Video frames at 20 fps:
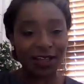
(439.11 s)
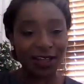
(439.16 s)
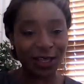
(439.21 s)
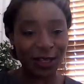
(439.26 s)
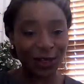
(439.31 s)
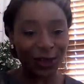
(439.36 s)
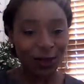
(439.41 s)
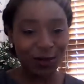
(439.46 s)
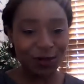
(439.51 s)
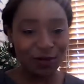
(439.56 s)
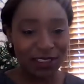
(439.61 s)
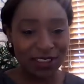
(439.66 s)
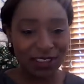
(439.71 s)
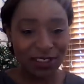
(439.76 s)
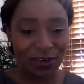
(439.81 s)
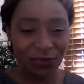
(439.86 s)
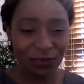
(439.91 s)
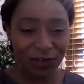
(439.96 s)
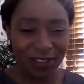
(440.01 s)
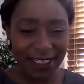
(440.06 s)
it comes in
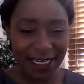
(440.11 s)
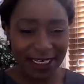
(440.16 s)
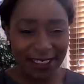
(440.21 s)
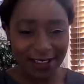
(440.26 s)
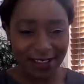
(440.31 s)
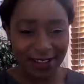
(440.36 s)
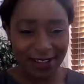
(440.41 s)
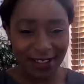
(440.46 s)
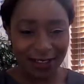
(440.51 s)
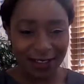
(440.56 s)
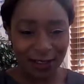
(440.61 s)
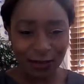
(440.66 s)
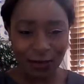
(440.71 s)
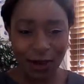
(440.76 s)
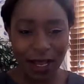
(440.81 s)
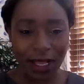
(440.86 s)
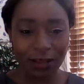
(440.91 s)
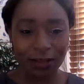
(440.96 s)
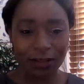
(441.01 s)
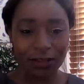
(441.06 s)
different densities as
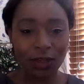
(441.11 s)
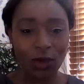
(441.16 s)
well.